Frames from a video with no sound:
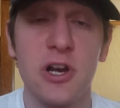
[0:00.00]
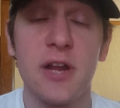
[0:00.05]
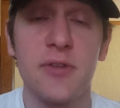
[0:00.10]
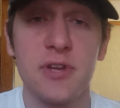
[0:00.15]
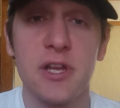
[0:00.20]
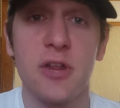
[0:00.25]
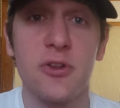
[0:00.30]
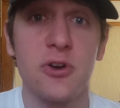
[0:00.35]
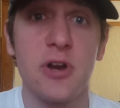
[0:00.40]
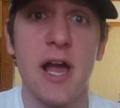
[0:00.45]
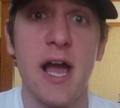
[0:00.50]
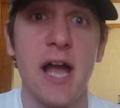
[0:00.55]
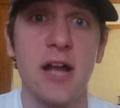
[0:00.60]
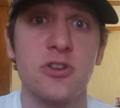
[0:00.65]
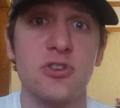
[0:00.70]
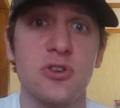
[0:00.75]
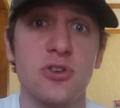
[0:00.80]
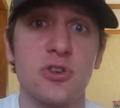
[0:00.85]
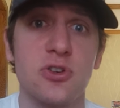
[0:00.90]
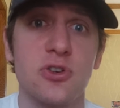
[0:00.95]
the other
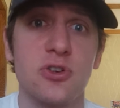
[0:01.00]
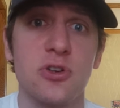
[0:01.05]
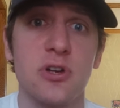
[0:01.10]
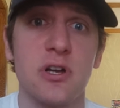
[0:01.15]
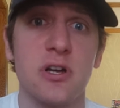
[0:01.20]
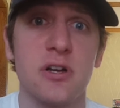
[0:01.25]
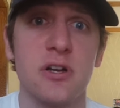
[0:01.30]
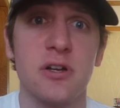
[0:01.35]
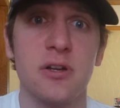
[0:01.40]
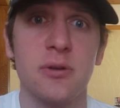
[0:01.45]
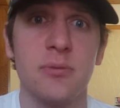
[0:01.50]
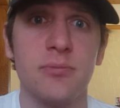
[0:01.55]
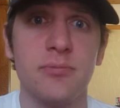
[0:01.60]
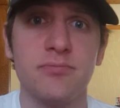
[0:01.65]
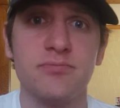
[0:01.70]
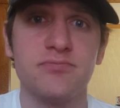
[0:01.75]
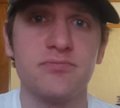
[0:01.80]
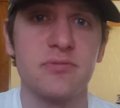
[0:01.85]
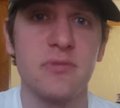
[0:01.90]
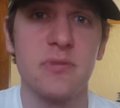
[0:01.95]
actor, I
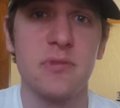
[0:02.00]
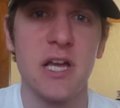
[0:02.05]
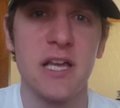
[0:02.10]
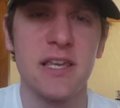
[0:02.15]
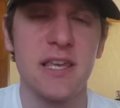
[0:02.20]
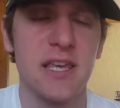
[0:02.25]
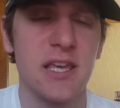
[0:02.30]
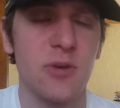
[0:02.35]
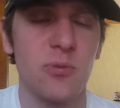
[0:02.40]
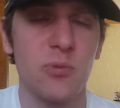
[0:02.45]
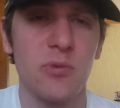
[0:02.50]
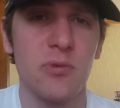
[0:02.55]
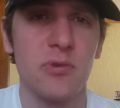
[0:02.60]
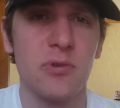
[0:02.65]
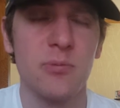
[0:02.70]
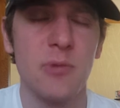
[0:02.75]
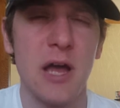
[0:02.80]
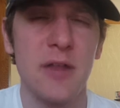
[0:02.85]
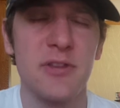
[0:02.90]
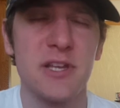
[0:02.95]
think
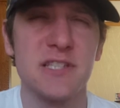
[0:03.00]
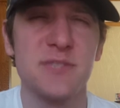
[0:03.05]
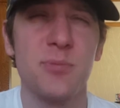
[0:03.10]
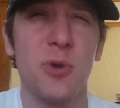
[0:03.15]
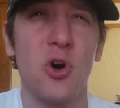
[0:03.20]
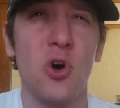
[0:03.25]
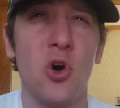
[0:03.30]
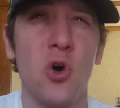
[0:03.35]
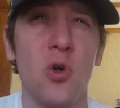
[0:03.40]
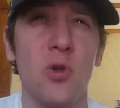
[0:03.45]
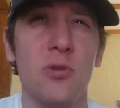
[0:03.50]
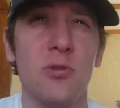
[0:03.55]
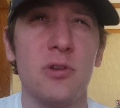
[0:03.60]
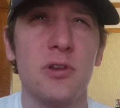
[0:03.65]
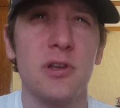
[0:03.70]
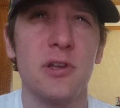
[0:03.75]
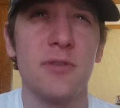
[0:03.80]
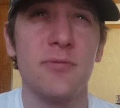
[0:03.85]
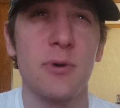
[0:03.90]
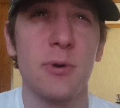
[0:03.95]
it's Paul,
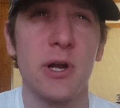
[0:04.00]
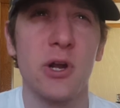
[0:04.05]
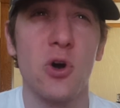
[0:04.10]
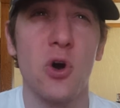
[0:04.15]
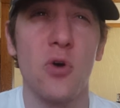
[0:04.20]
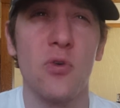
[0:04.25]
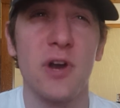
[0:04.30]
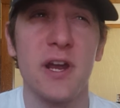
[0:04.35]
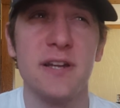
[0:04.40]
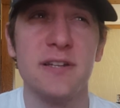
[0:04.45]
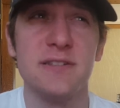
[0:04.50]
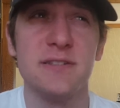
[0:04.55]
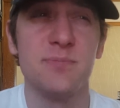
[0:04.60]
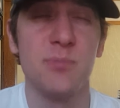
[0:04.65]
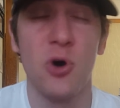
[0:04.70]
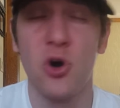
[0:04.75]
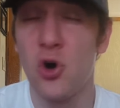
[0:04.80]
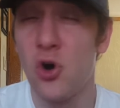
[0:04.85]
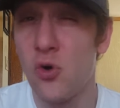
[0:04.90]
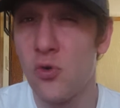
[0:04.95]
if I recall right,
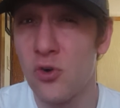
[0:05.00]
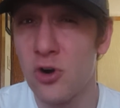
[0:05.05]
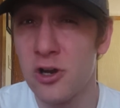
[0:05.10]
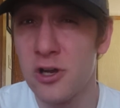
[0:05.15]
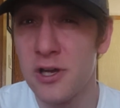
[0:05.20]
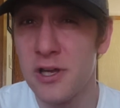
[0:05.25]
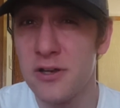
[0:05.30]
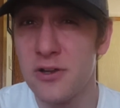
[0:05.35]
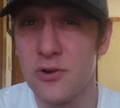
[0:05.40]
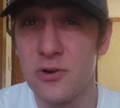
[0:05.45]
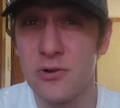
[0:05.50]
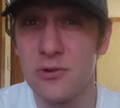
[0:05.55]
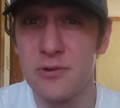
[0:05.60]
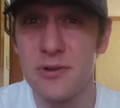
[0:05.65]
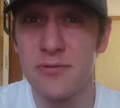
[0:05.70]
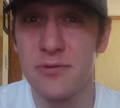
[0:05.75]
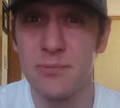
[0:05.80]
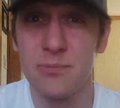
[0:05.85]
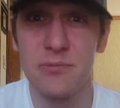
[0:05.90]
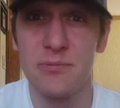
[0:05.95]
Paul Rudd.
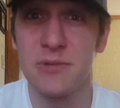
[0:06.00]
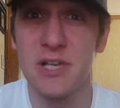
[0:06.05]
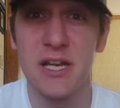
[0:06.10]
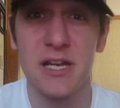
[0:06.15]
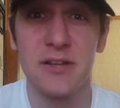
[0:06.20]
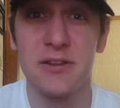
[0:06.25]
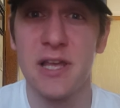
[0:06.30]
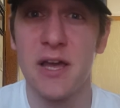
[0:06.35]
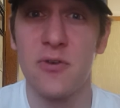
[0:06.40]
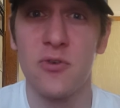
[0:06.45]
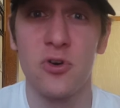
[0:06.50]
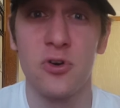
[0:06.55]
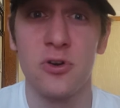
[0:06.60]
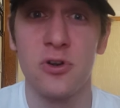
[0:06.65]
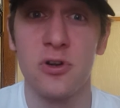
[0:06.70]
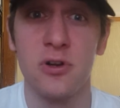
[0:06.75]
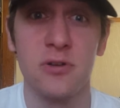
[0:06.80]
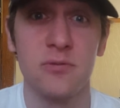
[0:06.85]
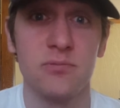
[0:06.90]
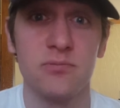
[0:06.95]
If I'm getting that
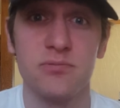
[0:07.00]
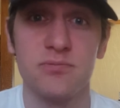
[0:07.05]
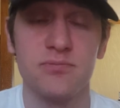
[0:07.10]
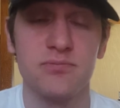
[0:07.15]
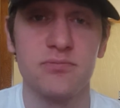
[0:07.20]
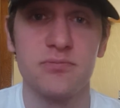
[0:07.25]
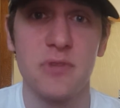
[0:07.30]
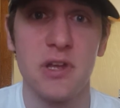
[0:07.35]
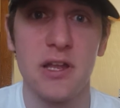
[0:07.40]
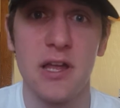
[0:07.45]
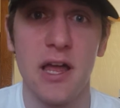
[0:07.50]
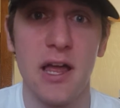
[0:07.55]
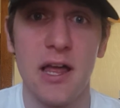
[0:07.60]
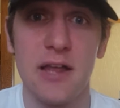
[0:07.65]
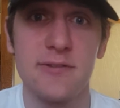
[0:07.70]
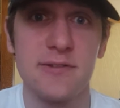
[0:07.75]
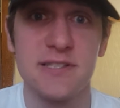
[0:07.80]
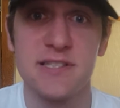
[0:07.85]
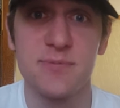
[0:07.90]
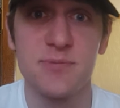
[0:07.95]
wrong,
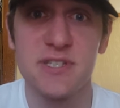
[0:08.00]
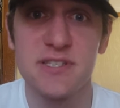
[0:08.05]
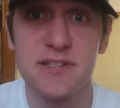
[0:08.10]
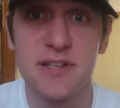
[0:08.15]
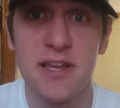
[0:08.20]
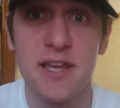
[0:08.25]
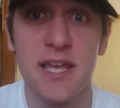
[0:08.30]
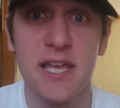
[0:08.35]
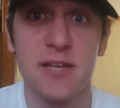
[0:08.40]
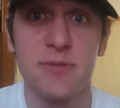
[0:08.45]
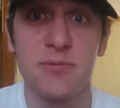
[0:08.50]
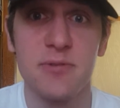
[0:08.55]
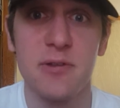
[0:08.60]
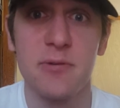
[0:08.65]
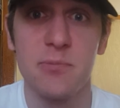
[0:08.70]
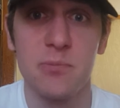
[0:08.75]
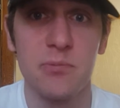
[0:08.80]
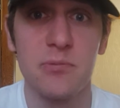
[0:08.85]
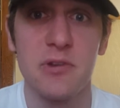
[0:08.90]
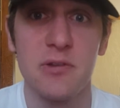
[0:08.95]
it's a mistake
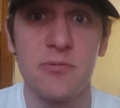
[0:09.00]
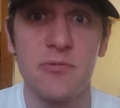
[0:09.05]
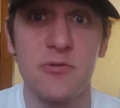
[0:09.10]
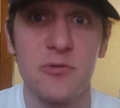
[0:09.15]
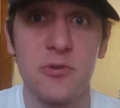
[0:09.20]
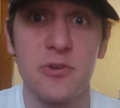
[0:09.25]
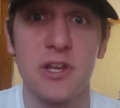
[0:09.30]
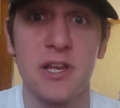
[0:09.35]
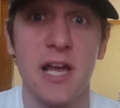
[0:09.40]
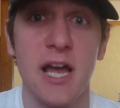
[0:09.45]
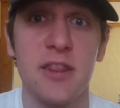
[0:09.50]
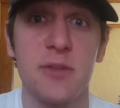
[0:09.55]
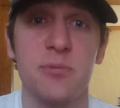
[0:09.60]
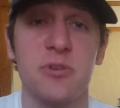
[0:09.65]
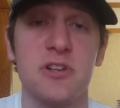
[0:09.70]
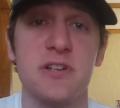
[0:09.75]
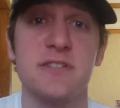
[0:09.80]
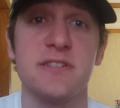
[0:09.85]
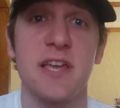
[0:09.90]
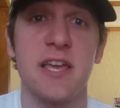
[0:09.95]
for the guy that
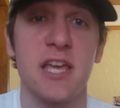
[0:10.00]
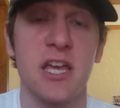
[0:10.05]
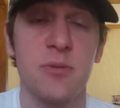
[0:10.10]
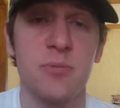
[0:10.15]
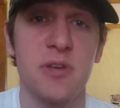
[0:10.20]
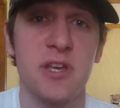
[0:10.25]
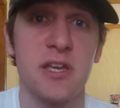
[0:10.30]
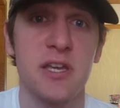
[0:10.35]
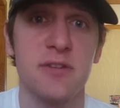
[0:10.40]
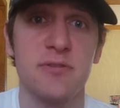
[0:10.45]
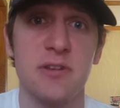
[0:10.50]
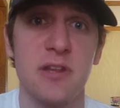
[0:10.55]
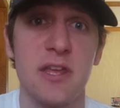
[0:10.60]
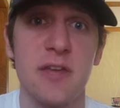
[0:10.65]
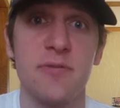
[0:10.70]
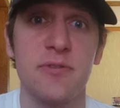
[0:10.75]
plays Ant-Man.